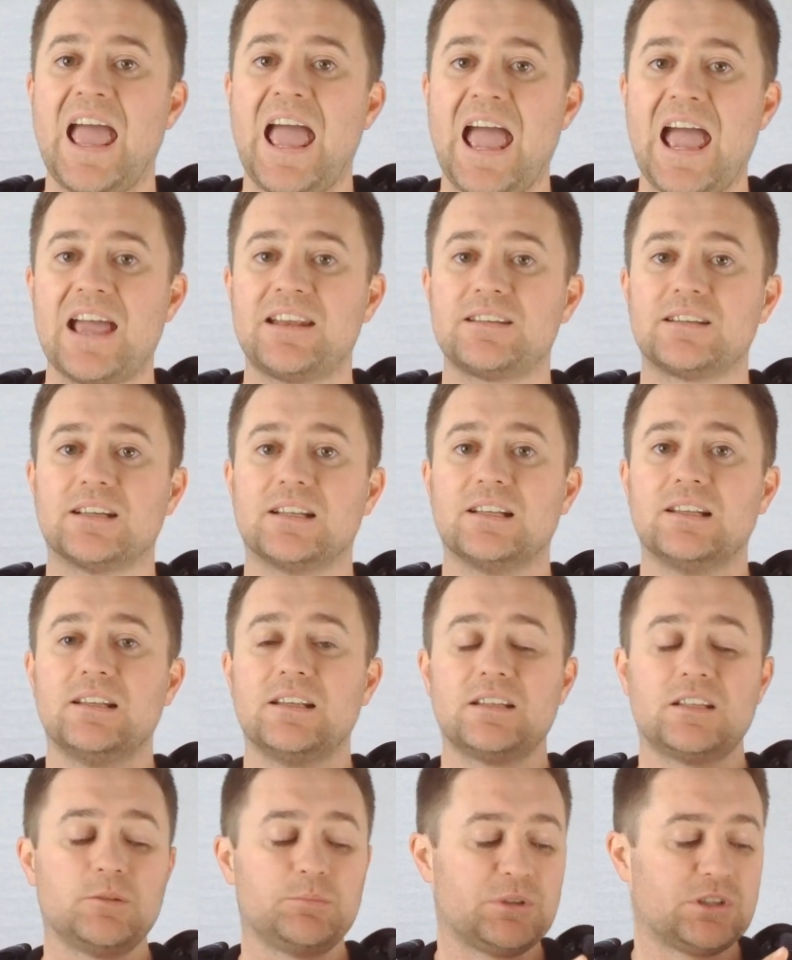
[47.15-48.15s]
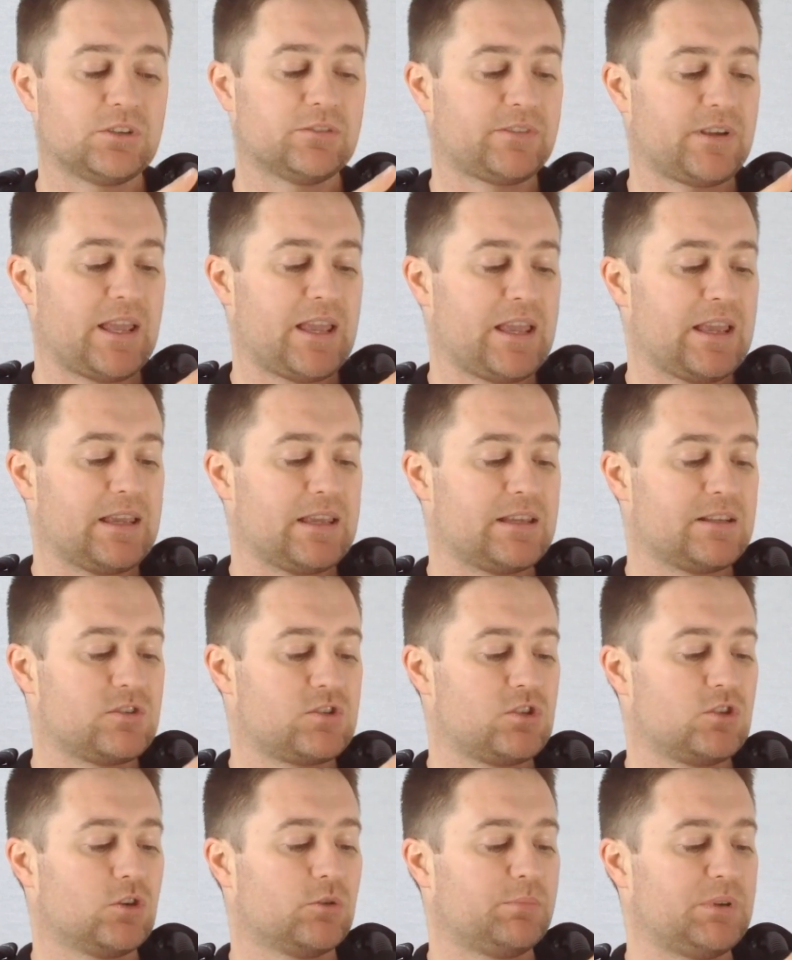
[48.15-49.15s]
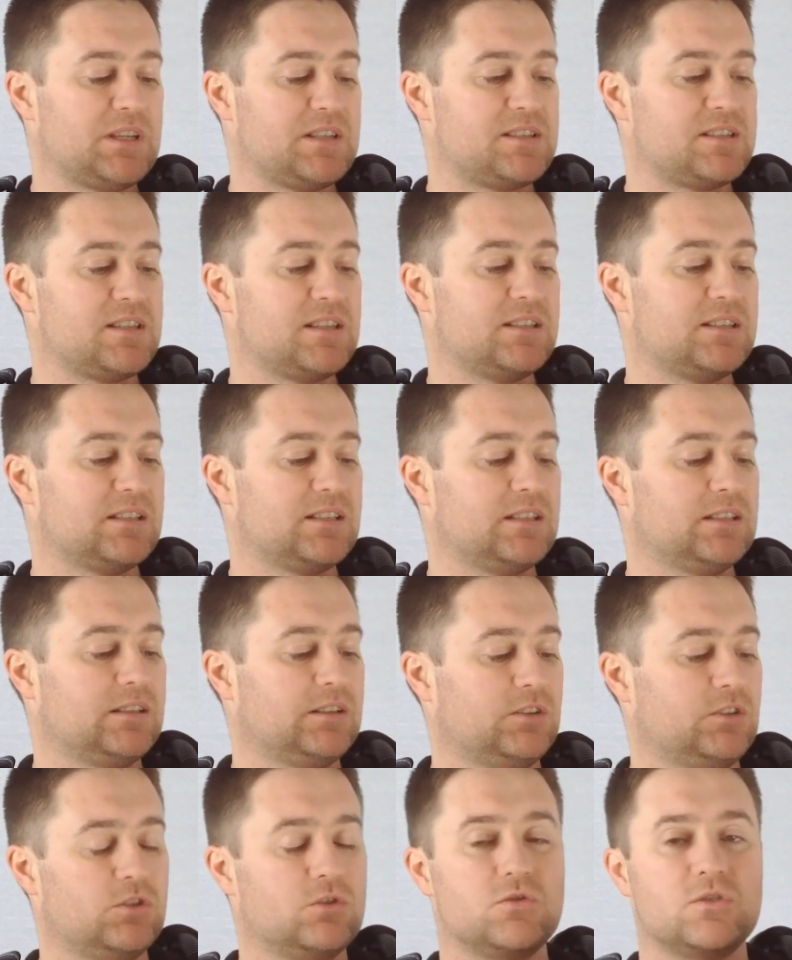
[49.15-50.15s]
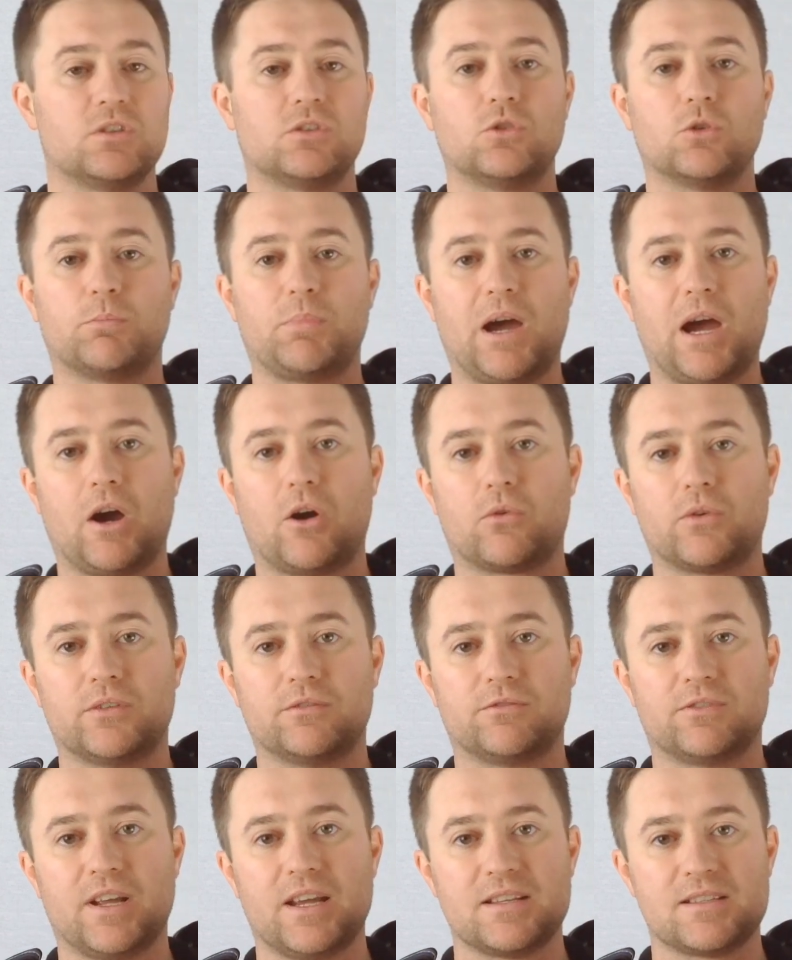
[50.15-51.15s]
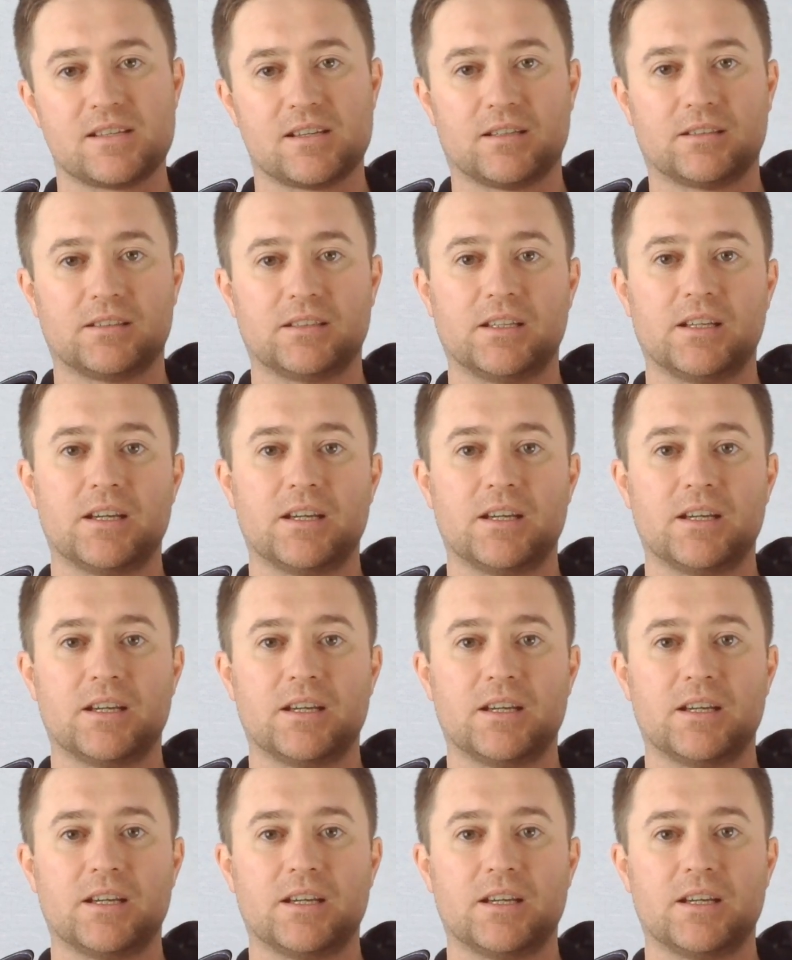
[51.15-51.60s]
add a little bit of air into your BCD using your power inflator.